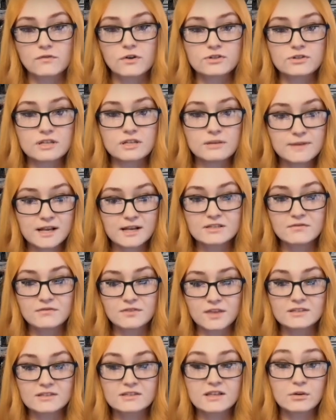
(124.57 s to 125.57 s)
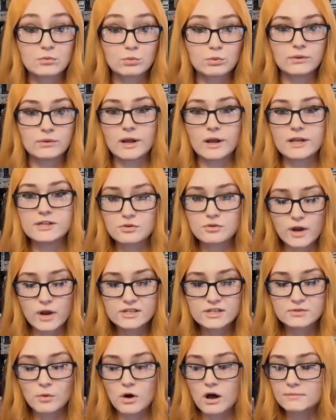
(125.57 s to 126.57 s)
Because of things like rewrites and
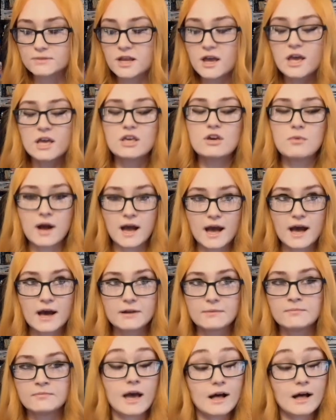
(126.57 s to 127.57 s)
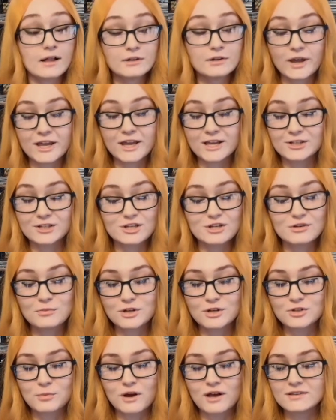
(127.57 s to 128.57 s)
race swaps. You had Alan Wake 2,
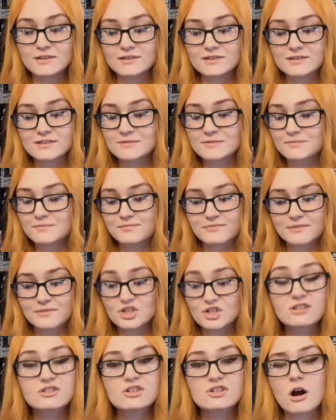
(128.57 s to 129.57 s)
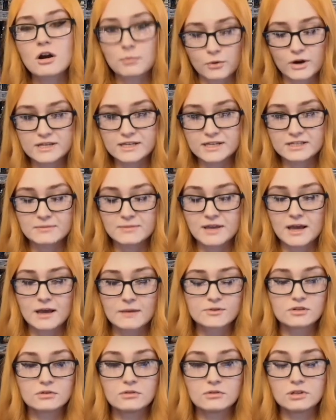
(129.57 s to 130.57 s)
which was just heartbreaking to me. I
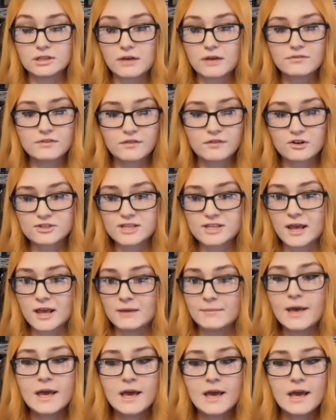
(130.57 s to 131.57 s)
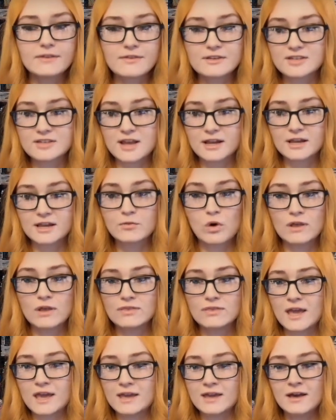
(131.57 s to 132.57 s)
absolutely love the first game. And then the second one,
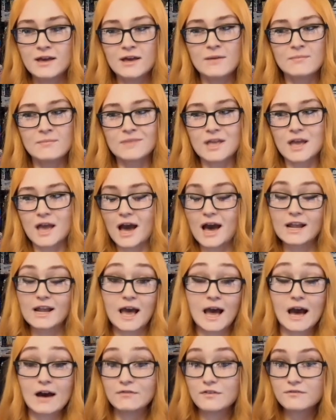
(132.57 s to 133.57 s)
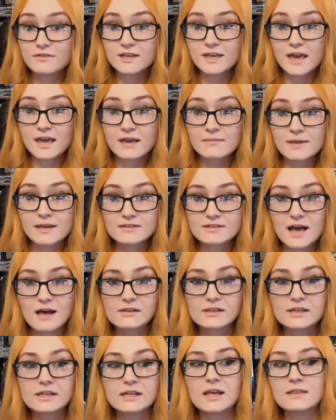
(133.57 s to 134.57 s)
they had half of the game as
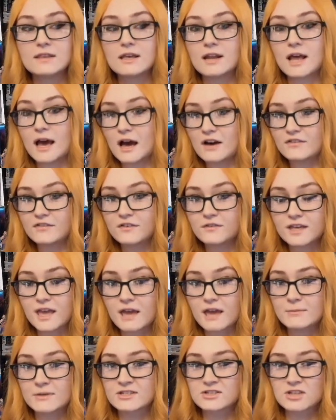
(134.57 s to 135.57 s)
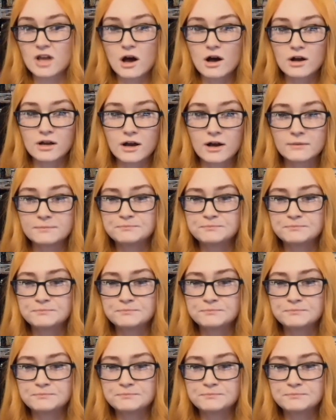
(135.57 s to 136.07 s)
Alan and then half of the game as Saga.